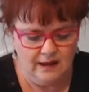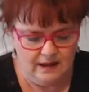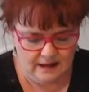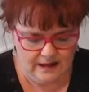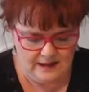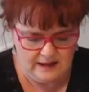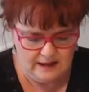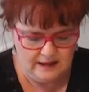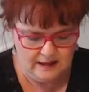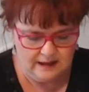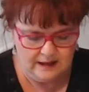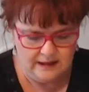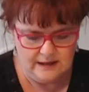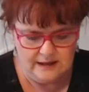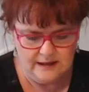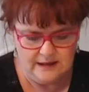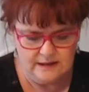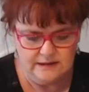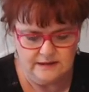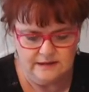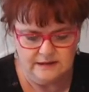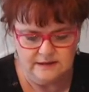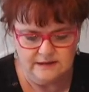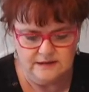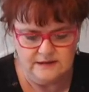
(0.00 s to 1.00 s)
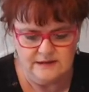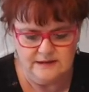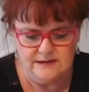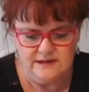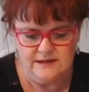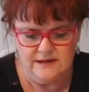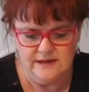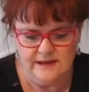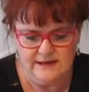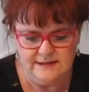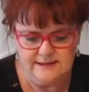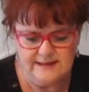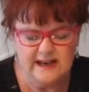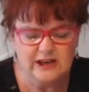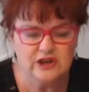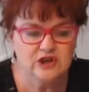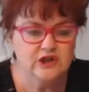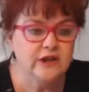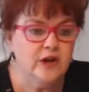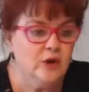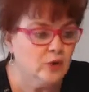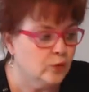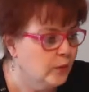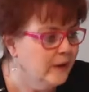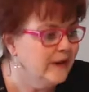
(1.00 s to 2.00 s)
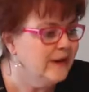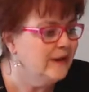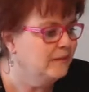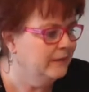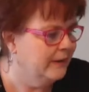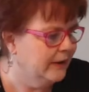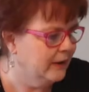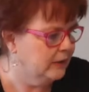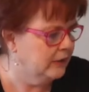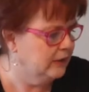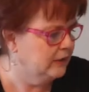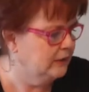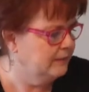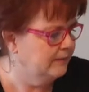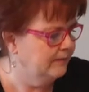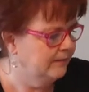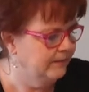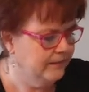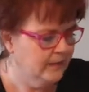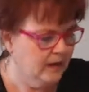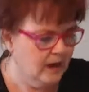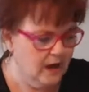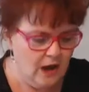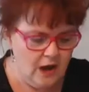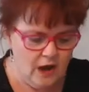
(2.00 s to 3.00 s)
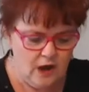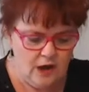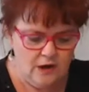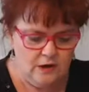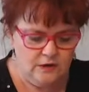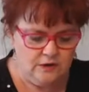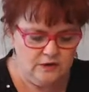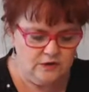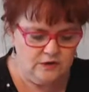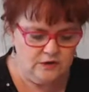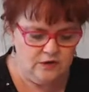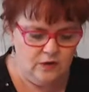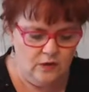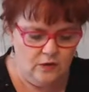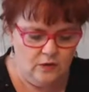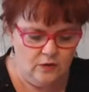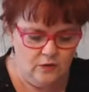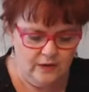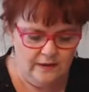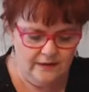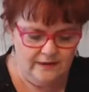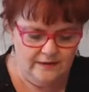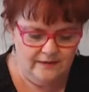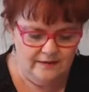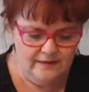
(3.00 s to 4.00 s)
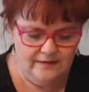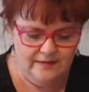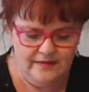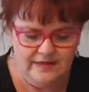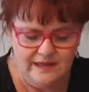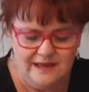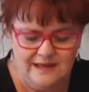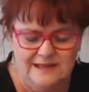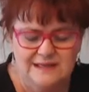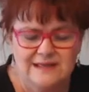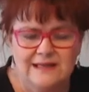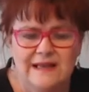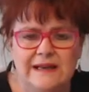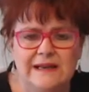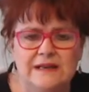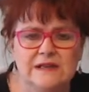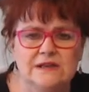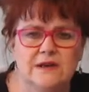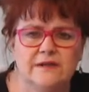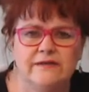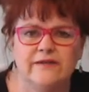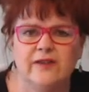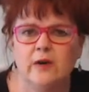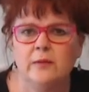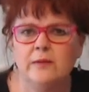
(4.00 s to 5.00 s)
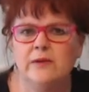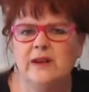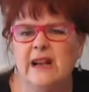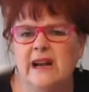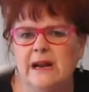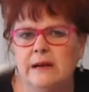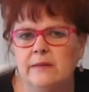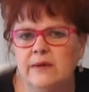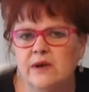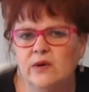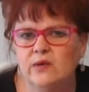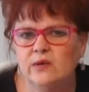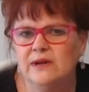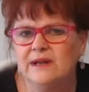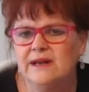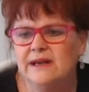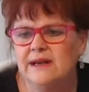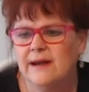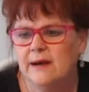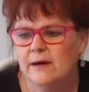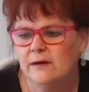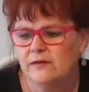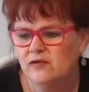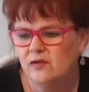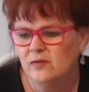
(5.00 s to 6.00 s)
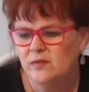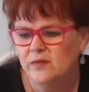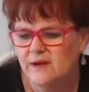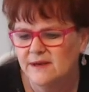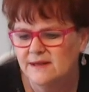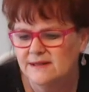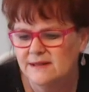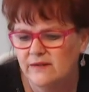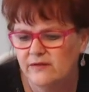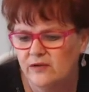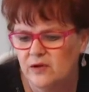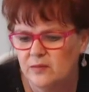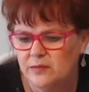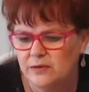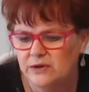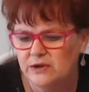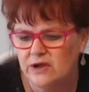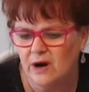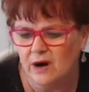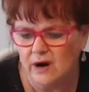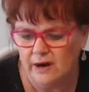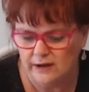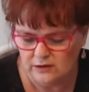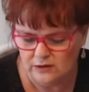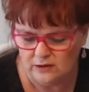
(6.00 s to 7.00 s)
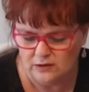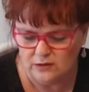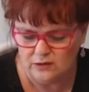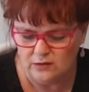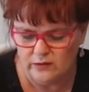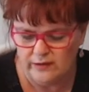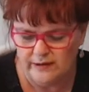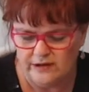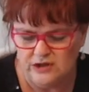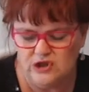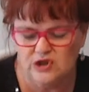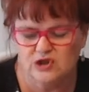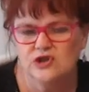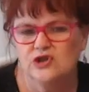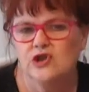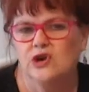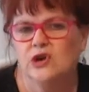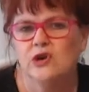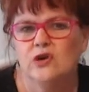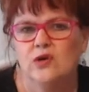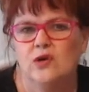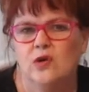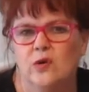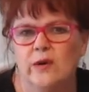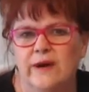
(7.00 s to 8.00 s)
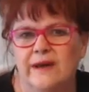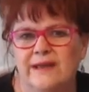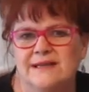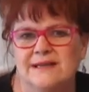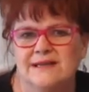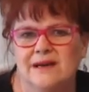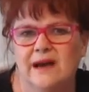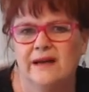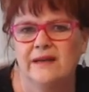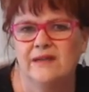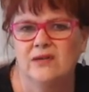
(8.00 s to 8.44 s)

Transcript: And it's actually a real mirror. So these things, the foam, you got to be really careful because if you put the hot glue, it's just going to go inside the